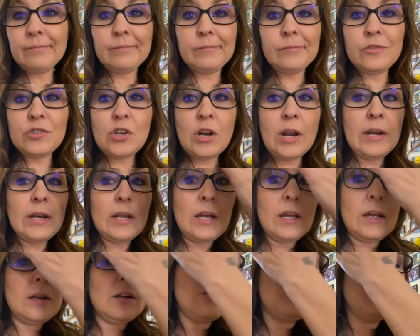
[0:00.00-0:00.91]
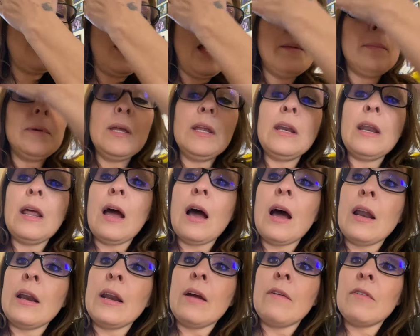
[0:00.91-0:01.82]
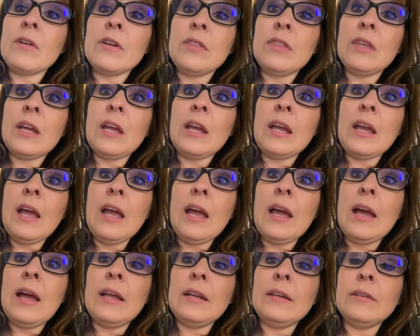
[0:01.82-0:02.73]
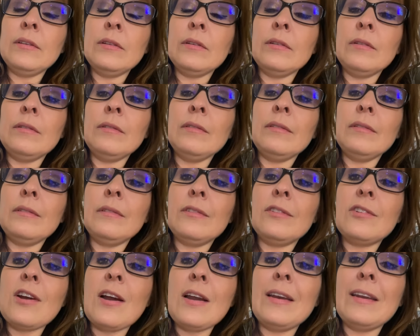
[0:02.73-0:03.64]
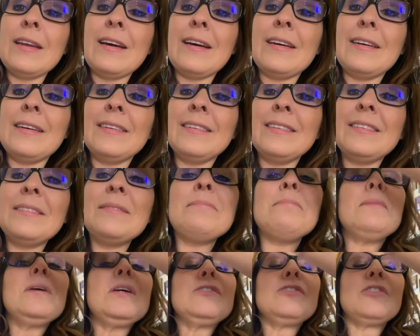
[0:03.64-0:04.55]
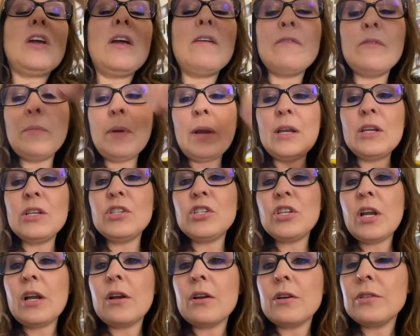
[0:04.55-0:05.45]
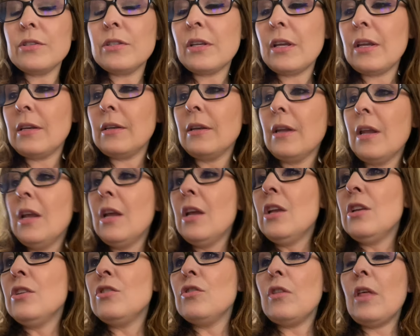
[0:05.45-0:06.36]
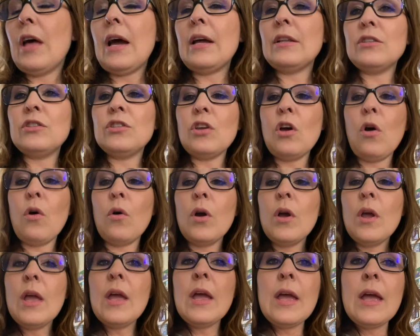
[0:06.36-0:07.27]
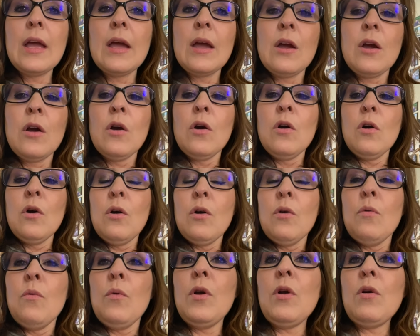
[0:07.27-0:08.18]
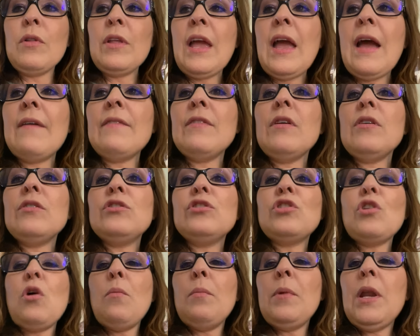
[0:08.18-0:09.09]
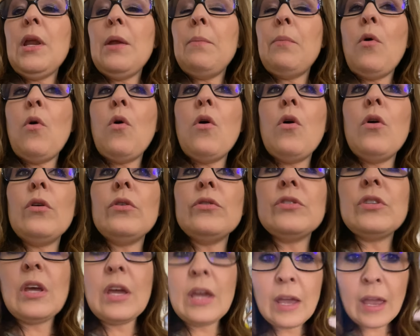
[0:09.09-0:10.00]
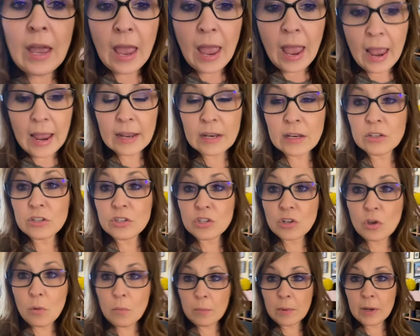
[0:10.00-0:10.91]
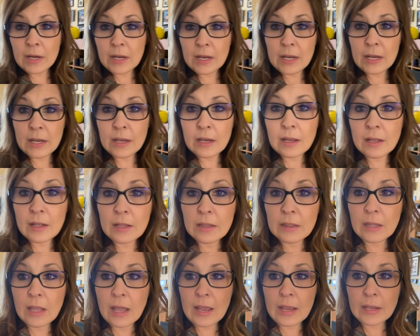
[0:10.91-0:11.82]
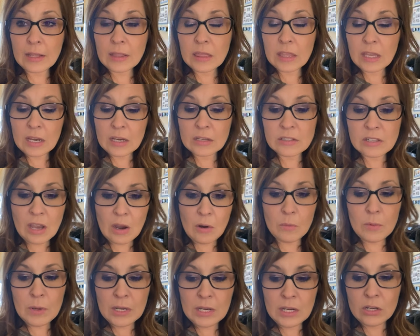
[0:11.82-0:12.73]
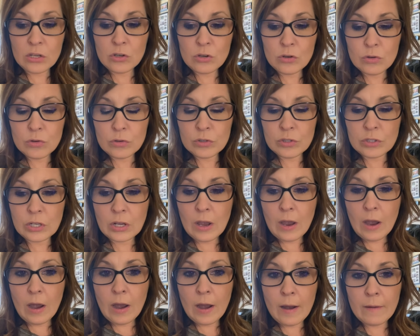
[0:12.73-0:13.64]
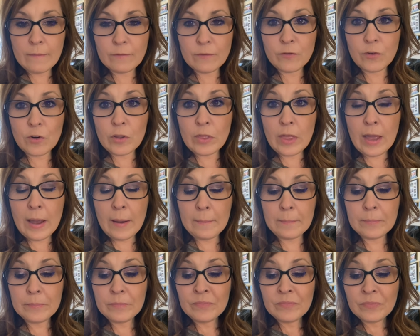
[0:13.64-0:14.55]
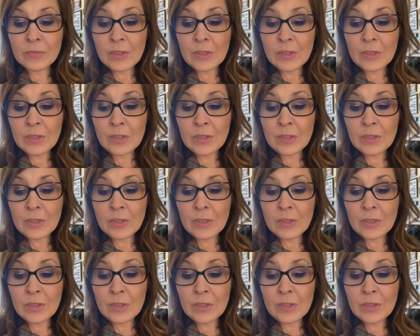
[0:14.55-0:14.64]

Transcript: trying to grab in on everything and trying to make sure everybody shares and do that. So we only have so many bowls and so many like things that we can use um, for them.